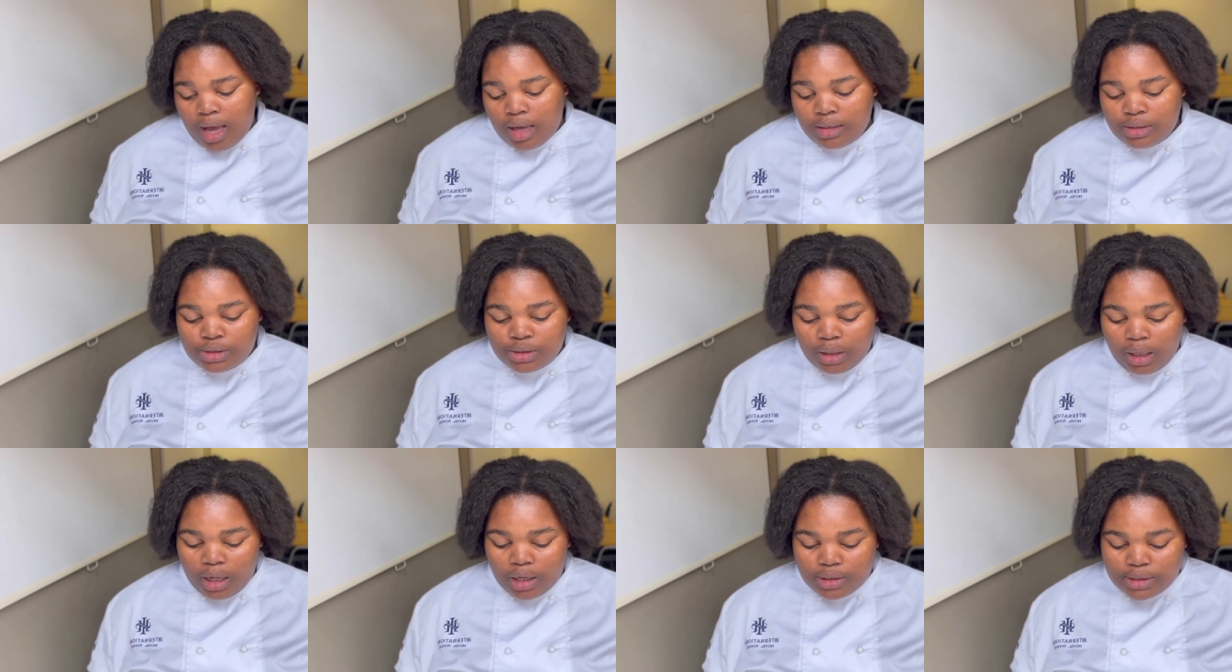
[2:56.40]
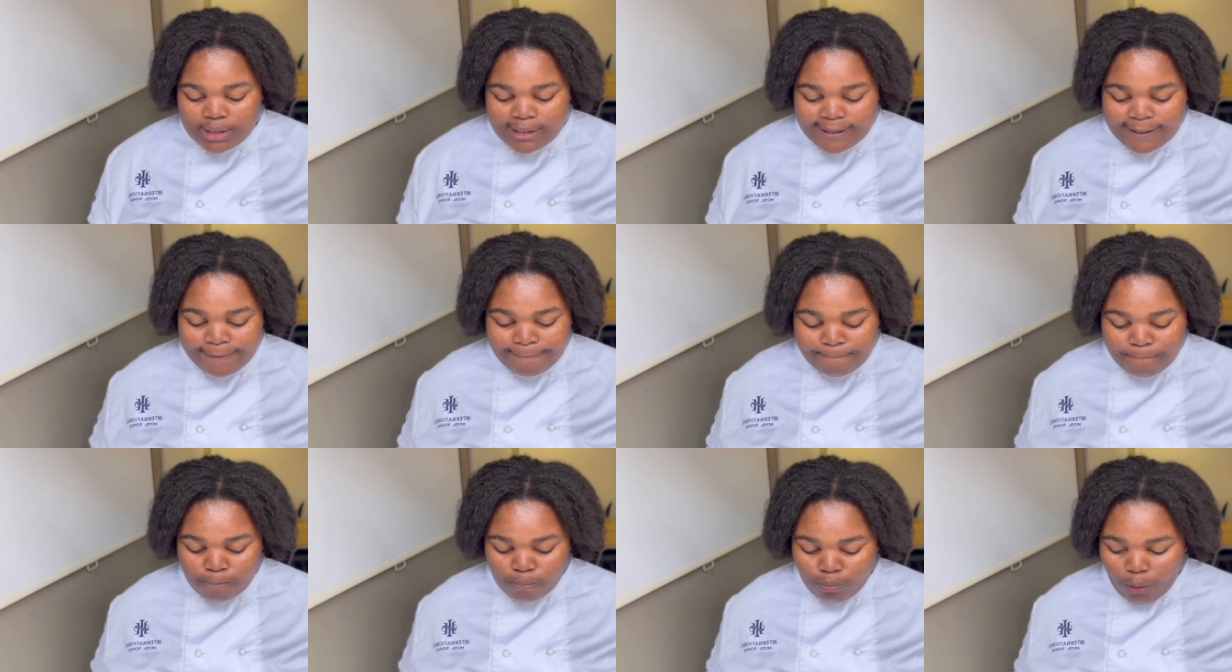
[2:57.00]
it's a lot.
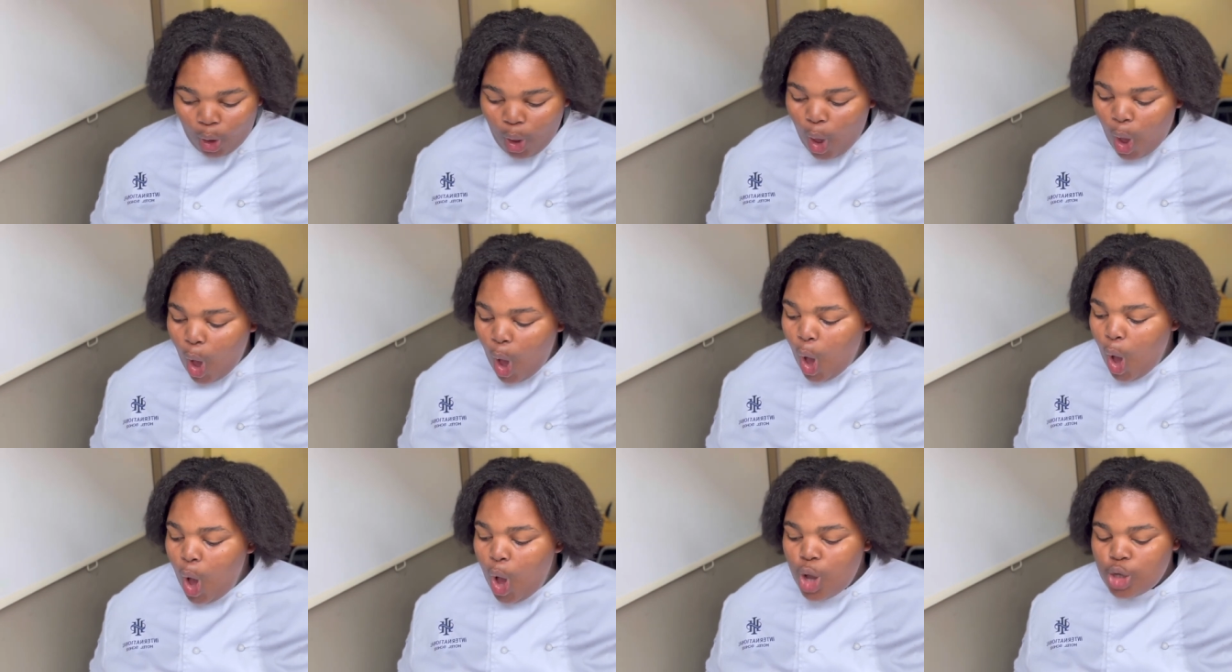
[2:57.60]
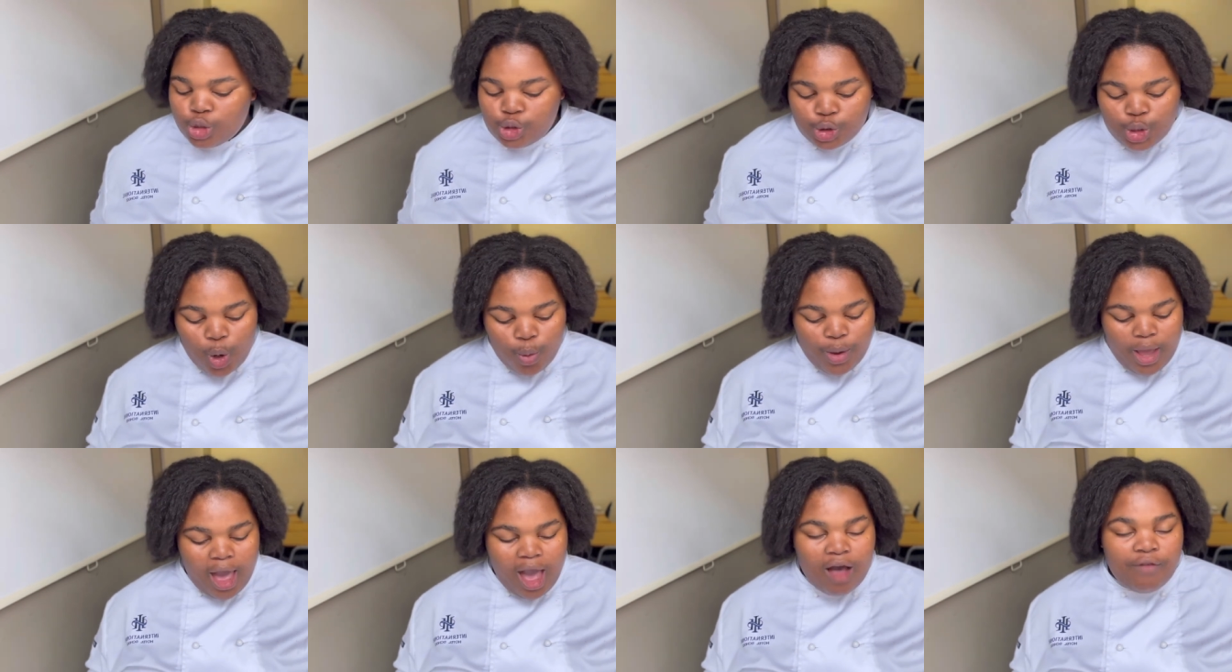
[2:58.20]
So
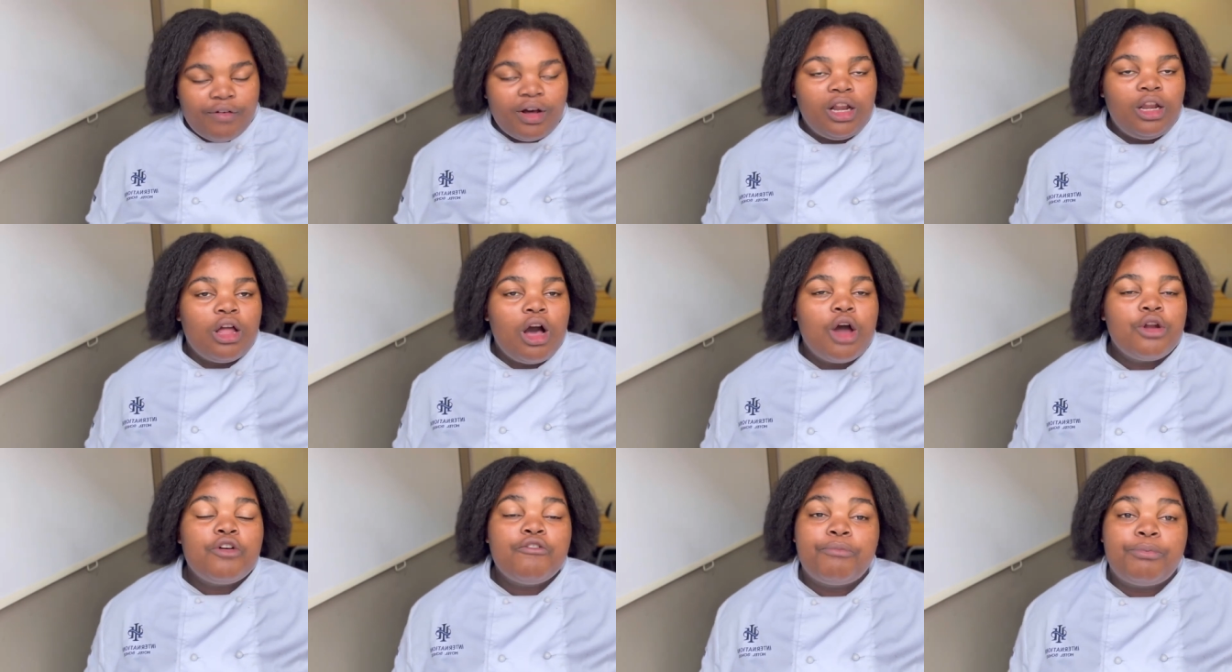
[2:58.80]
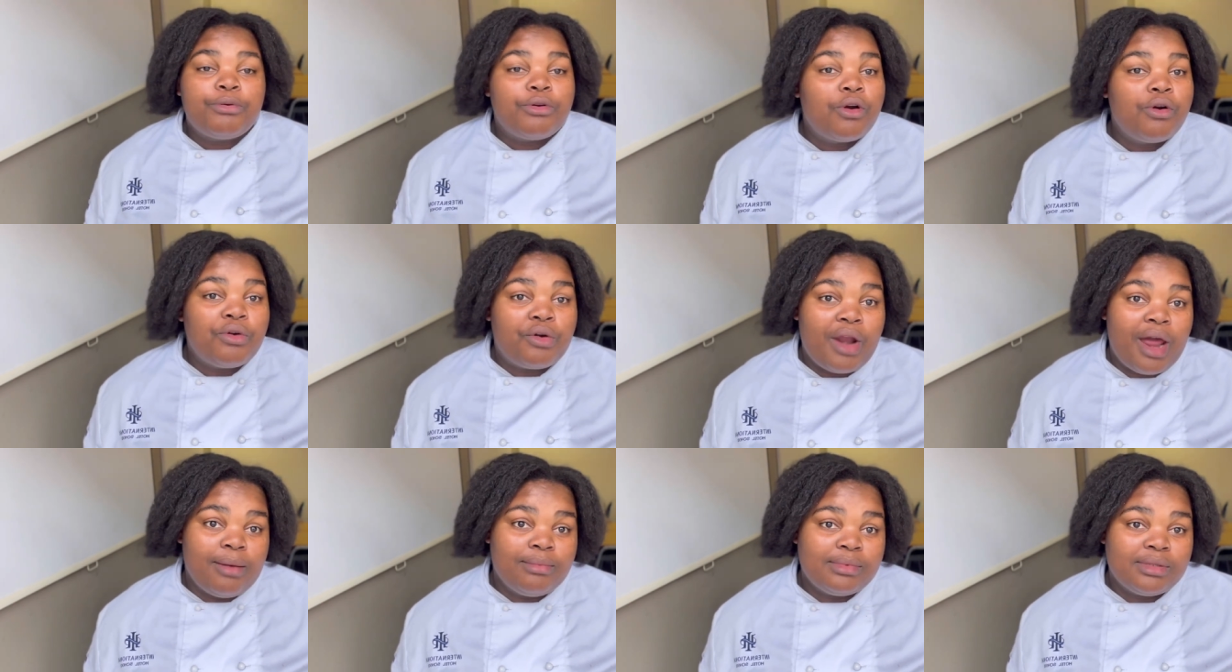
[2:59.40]
we have a lot of
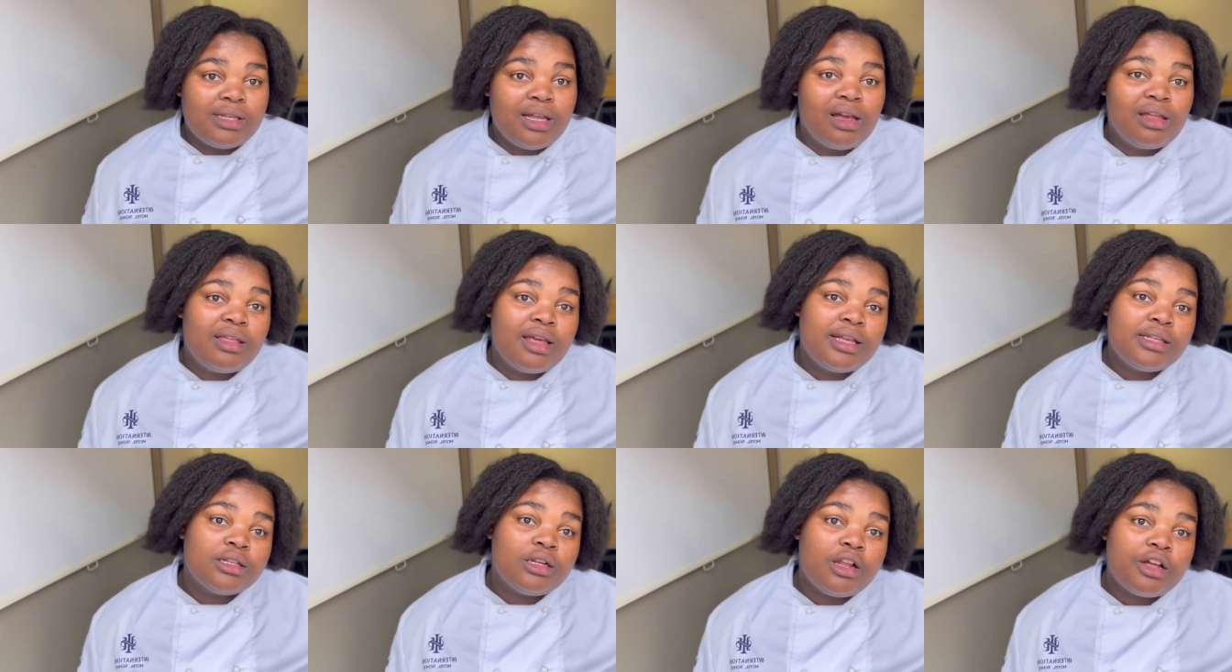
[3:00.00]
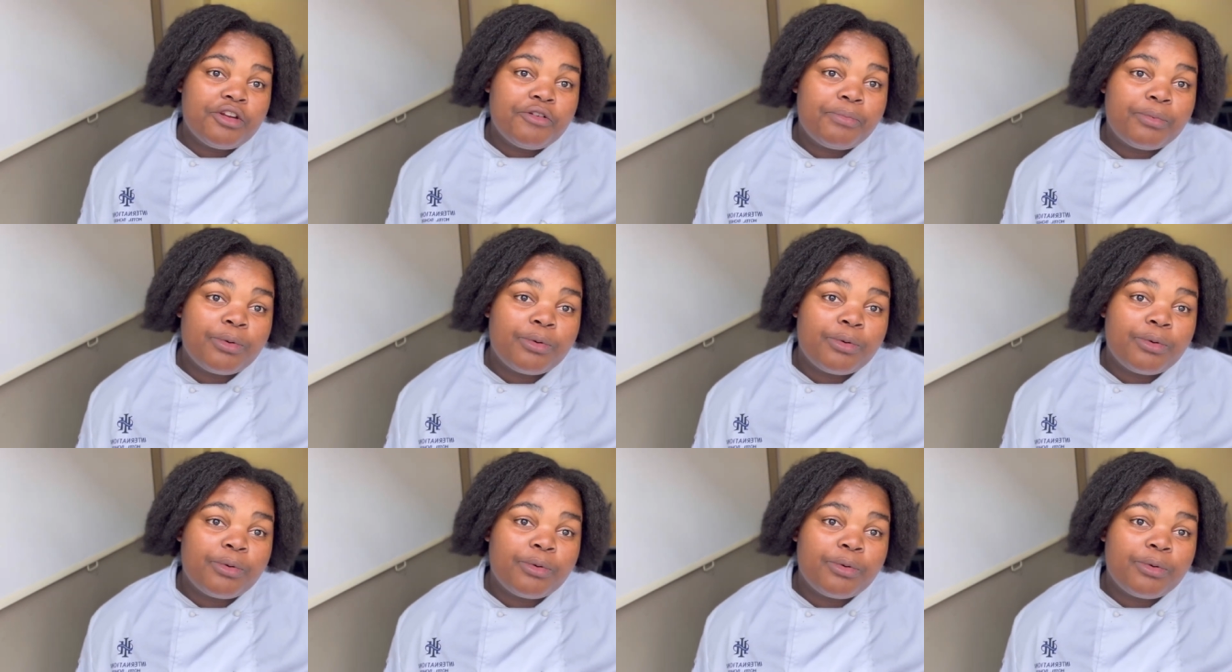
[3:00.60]
programs. There is a lot of